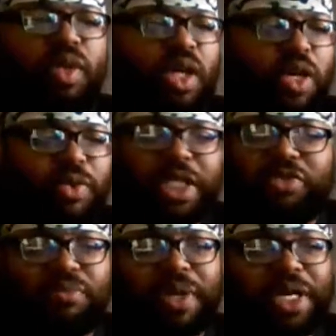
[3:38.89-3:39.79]
He was a
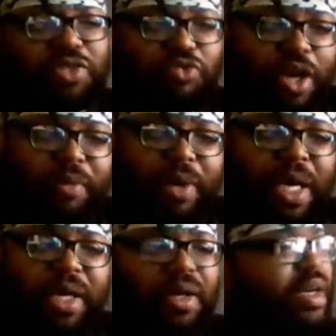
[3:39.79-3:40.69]
tremendous running
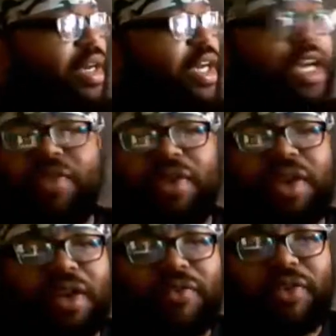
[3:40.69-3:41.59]
back. Again, the
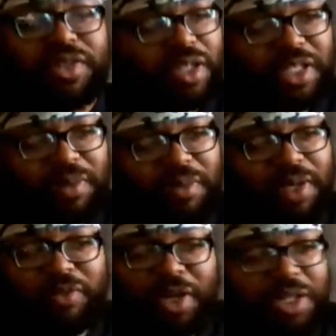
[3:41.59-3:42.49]
N F L's all-time
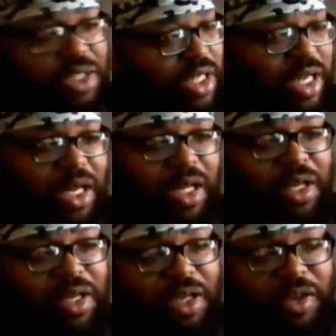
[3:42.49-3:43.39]
leading rusher, and I
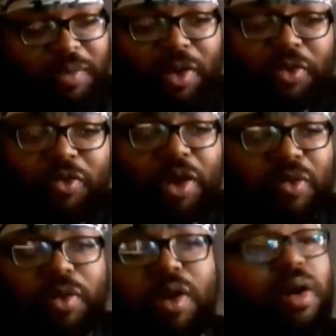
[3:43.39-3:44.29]
think we give him all the credit
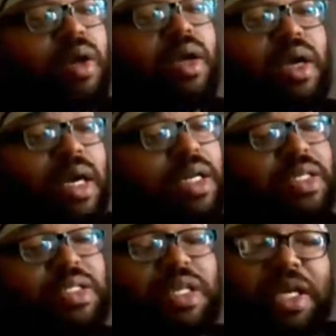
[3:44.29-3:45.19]
in the world. I
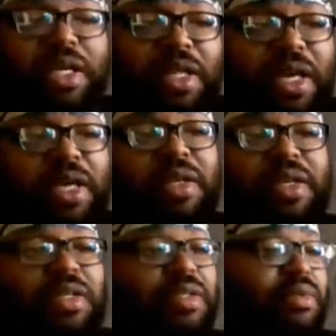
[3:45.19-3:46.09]
just think that
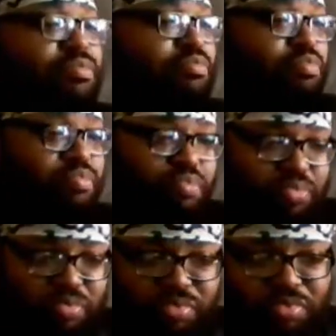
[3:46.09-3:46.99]
he's
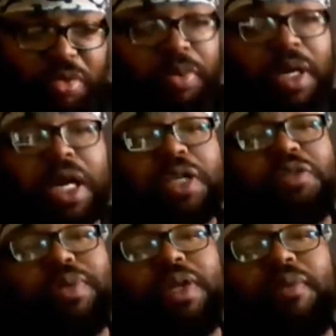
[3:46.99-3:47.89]
number nine, should
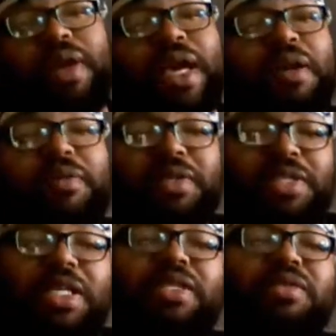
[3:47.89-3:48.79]
be number nine on his
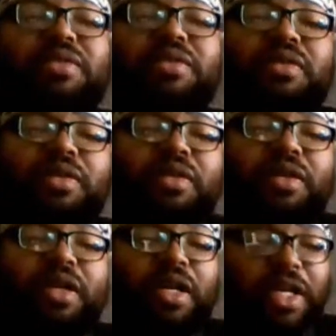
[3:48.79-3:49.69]
list,
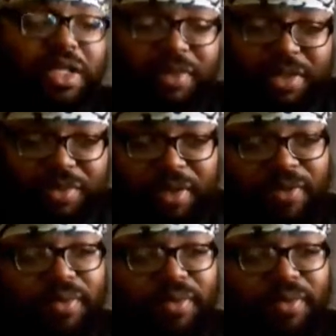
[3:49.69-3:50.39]
and that's Jimmy Smith.